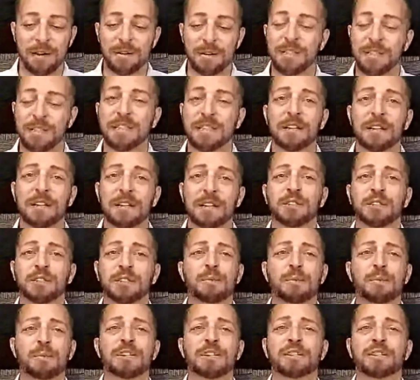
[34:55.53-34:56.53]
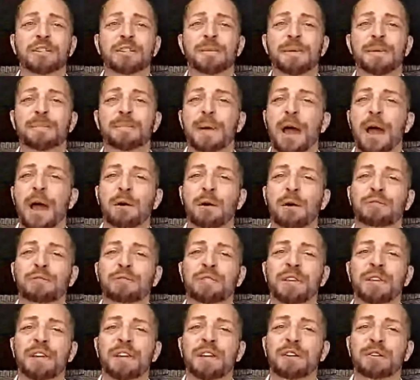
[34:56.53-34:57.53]
there is still so much to be
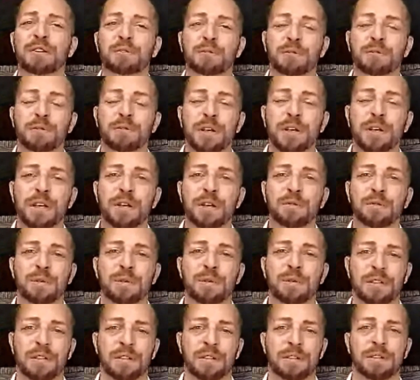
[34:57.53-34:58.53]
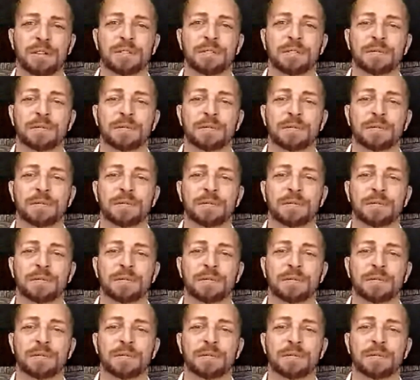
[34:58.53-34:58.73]
powerfully agreed with